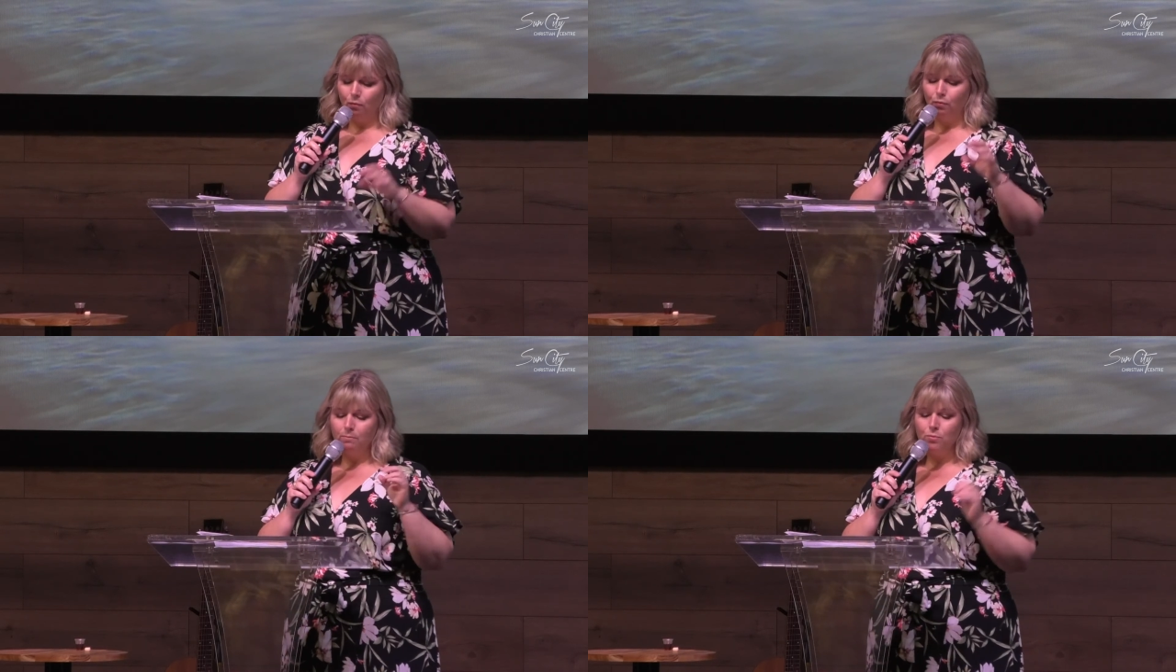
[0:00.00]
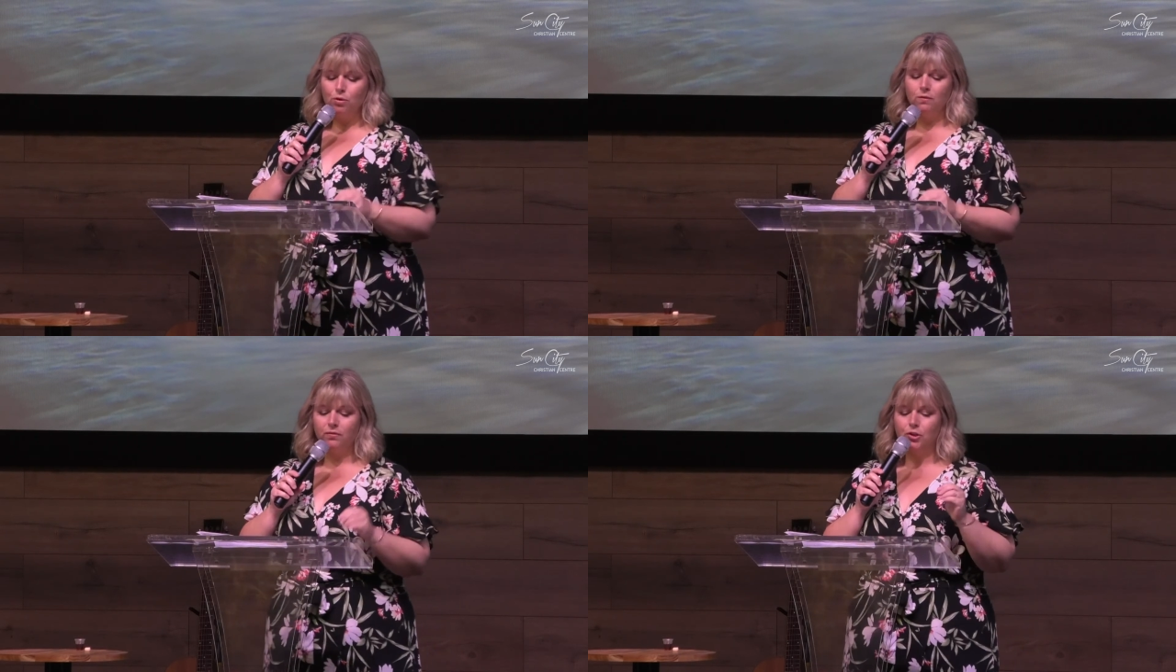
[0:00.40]

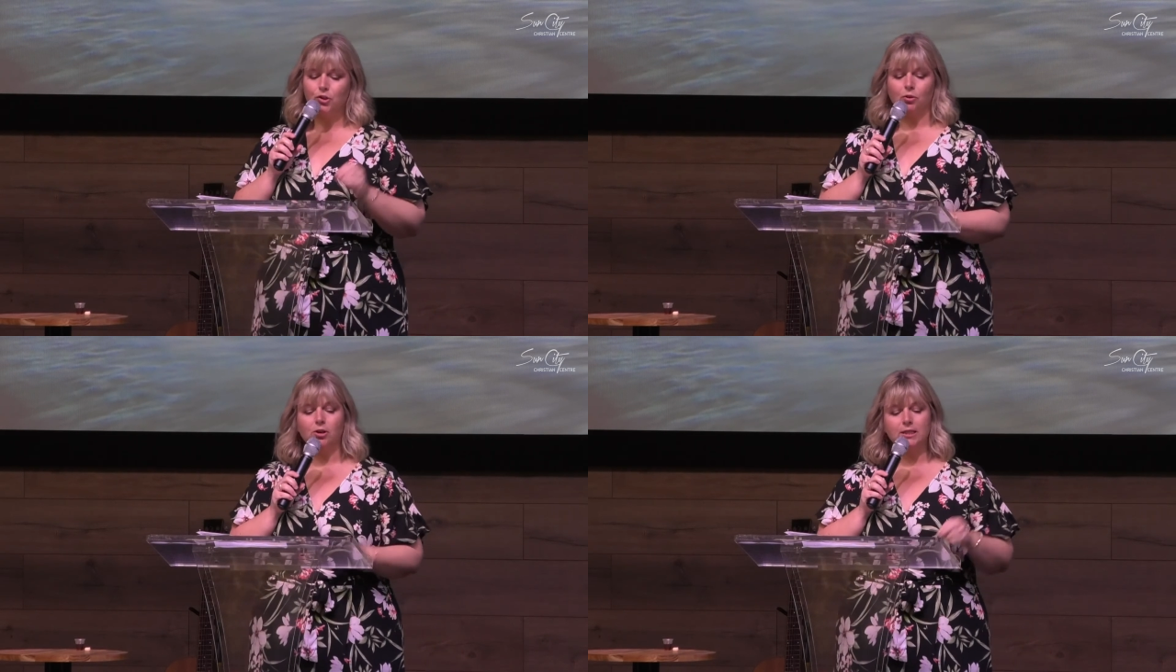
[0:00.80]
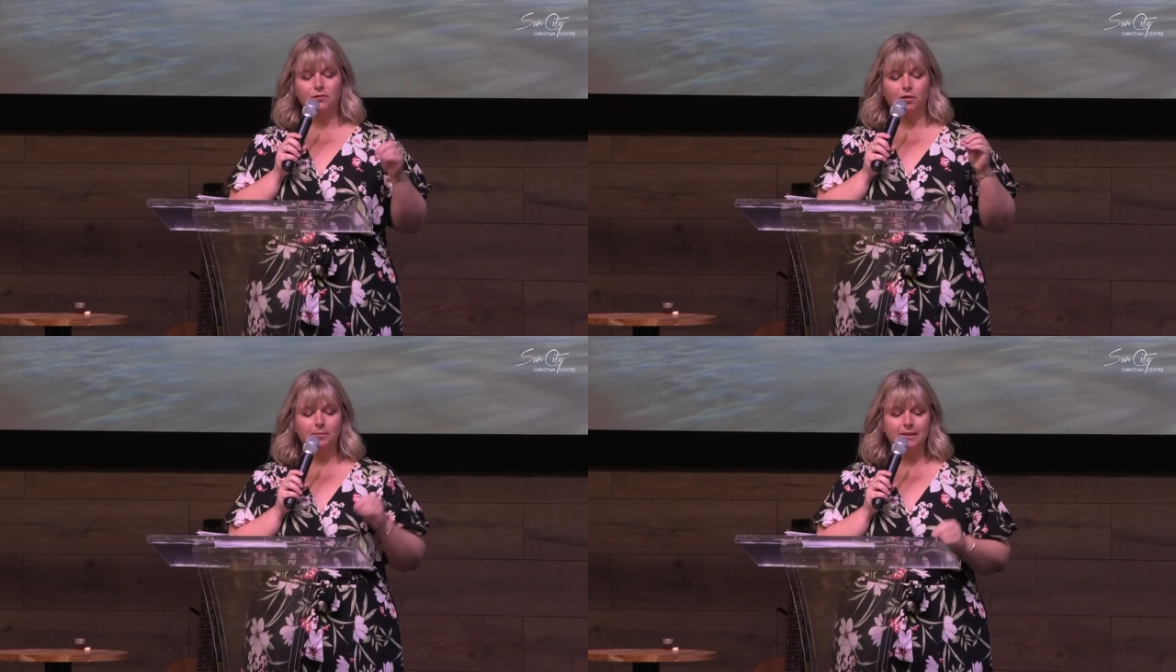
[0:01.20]
remove the dross
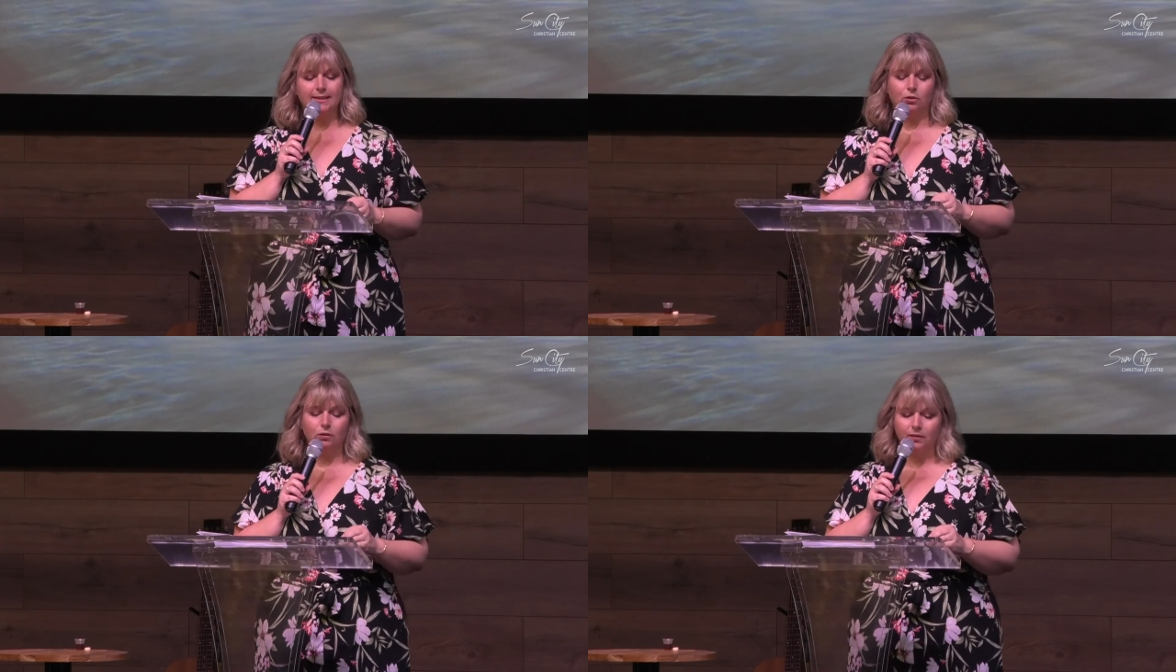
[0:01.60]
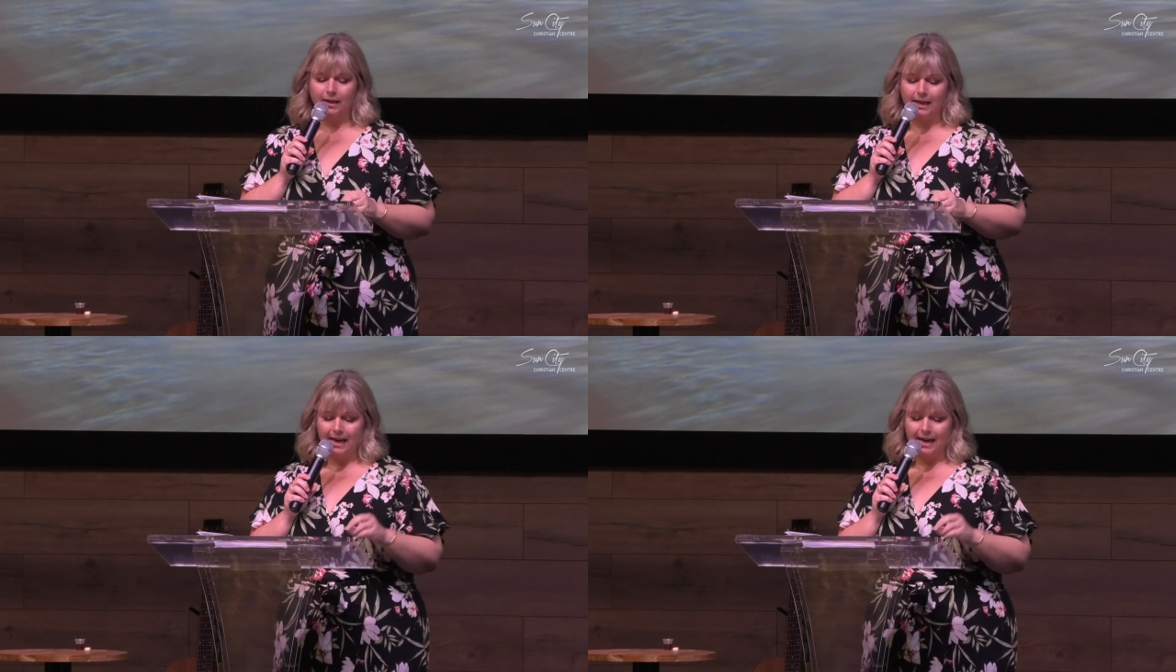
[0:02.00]
from the silver